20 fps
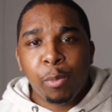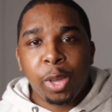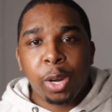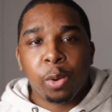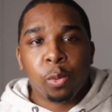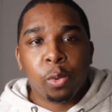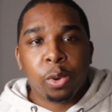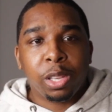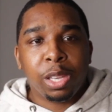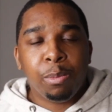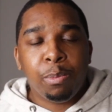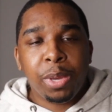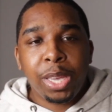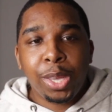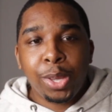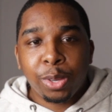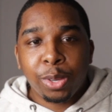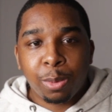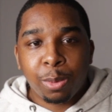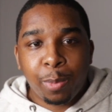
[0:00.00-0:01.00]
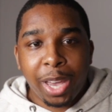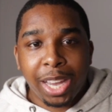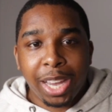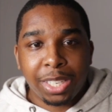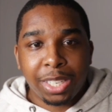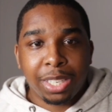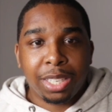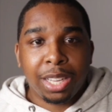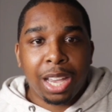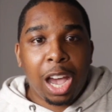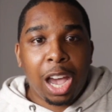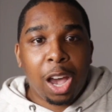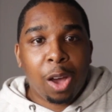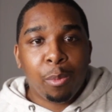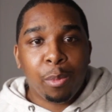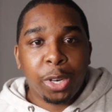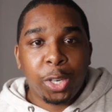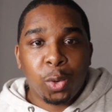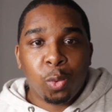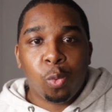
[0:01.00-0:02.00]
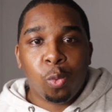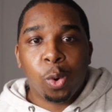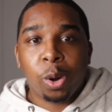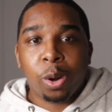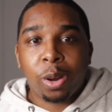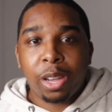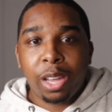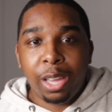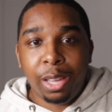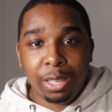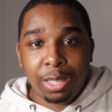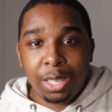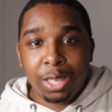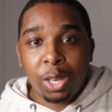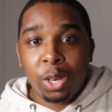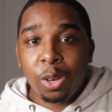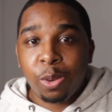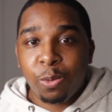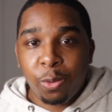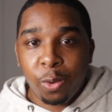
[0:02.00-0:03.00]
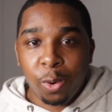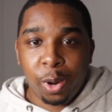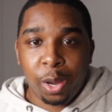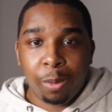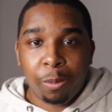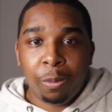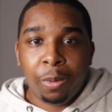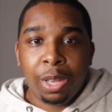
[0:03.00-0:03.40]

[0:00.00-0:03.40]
really peels back just how much work it took for him